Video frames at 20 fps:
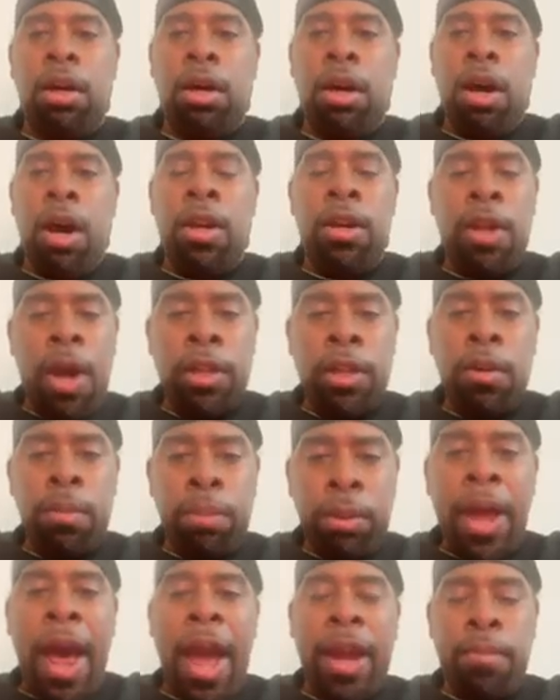another
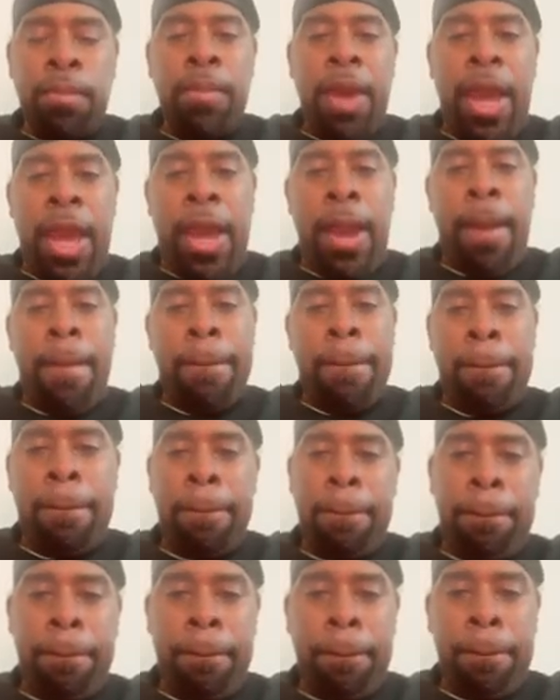black man,
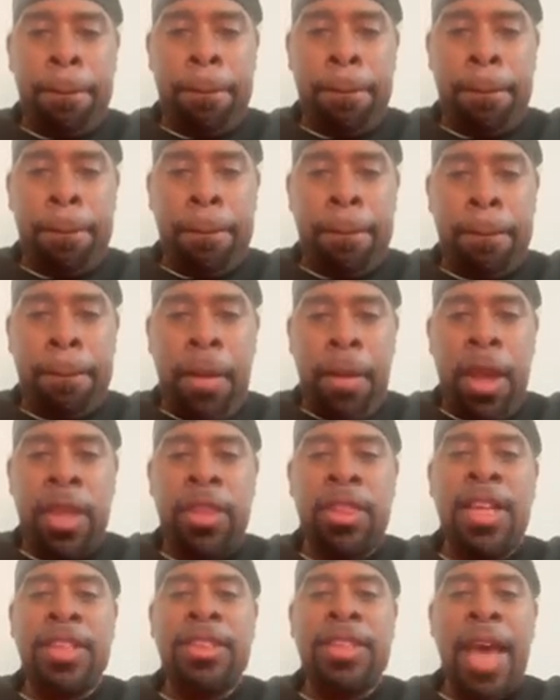
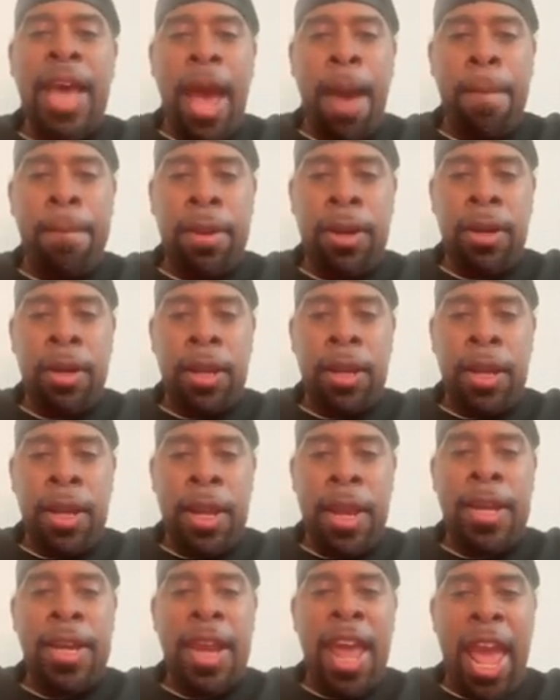and this happened
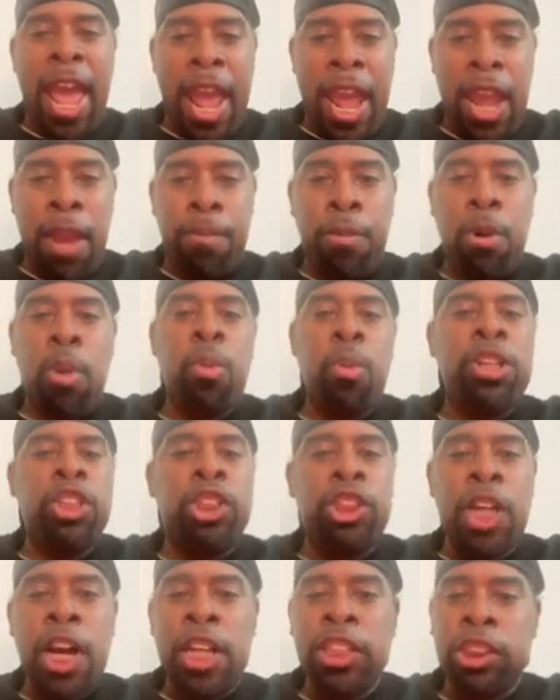in April. We
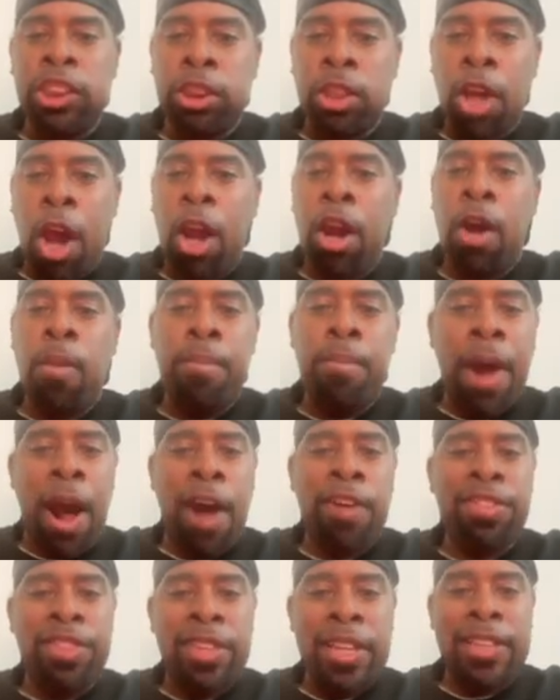just talk
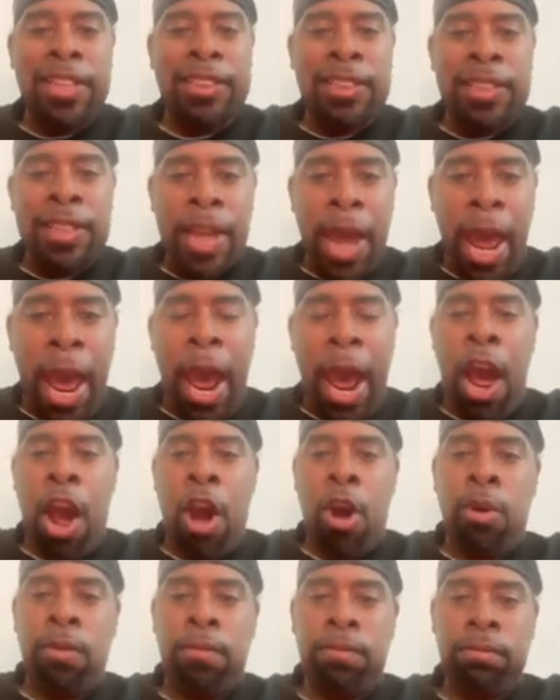about this
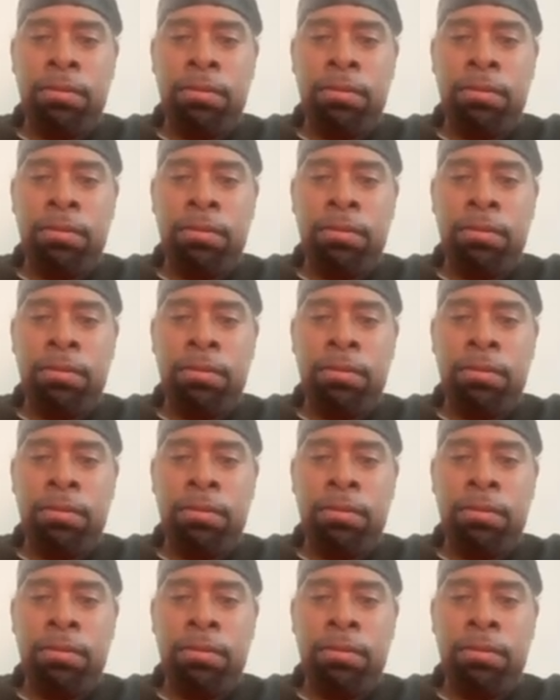now.